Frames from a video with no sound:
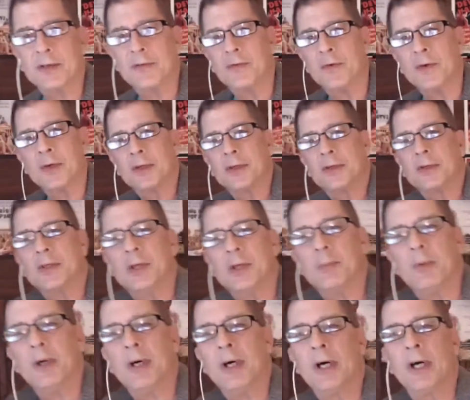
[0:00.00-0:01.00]
if you can see
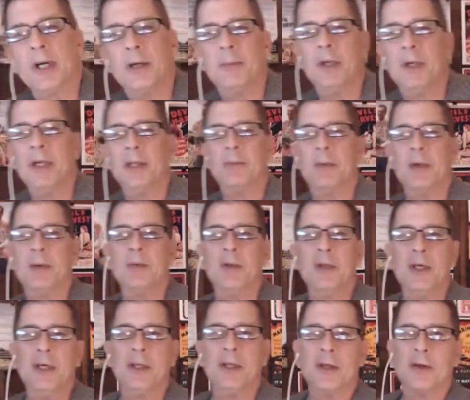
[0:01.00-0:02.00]
behind me, let me
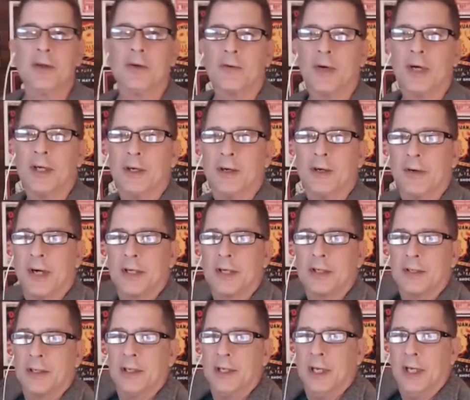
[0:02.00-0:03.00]
lean in the right
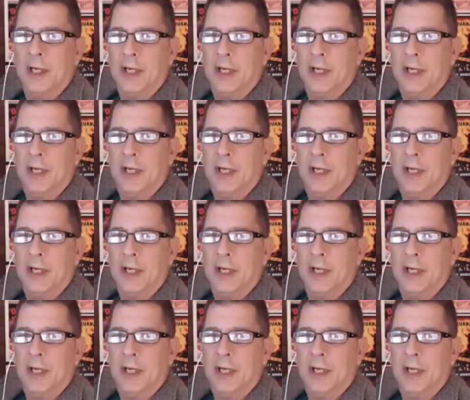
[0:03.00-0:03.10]
direction.